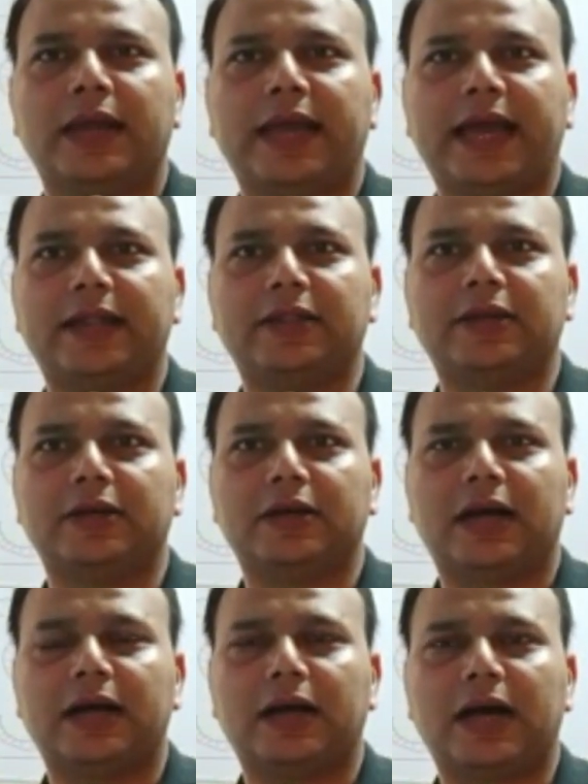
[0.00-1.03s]
and
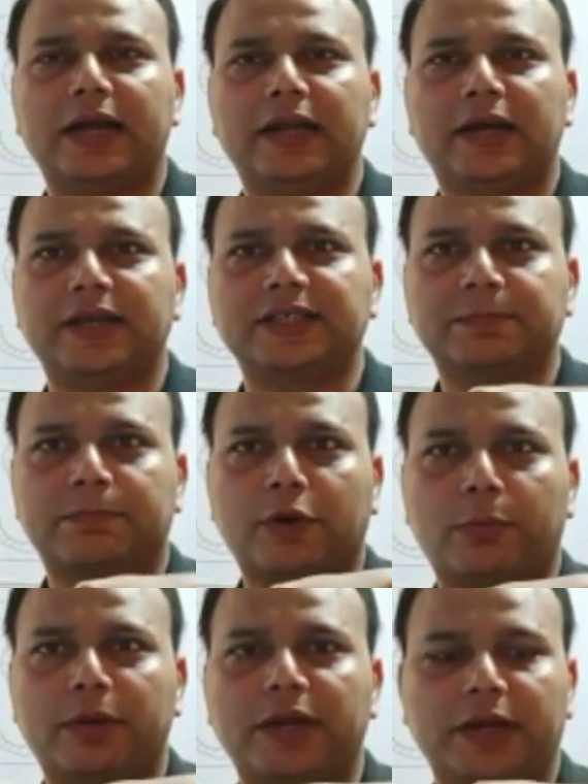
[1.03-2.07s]
the ila is
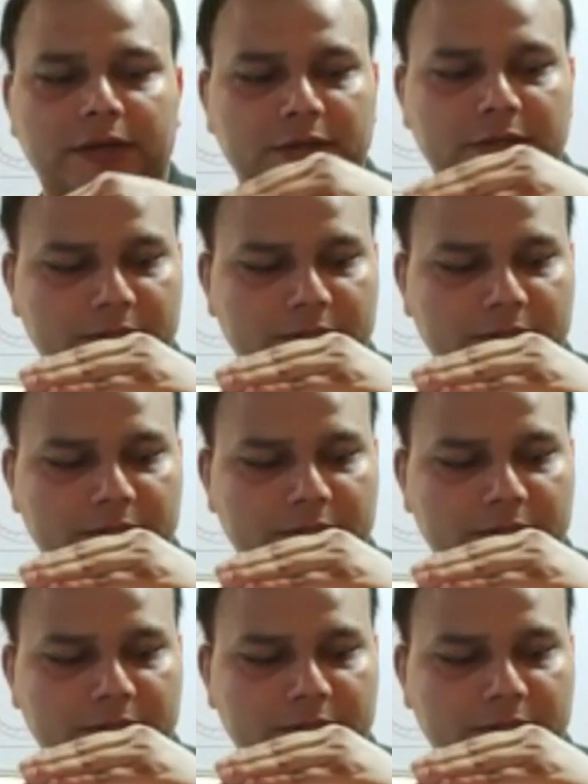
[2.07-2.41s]
prominent,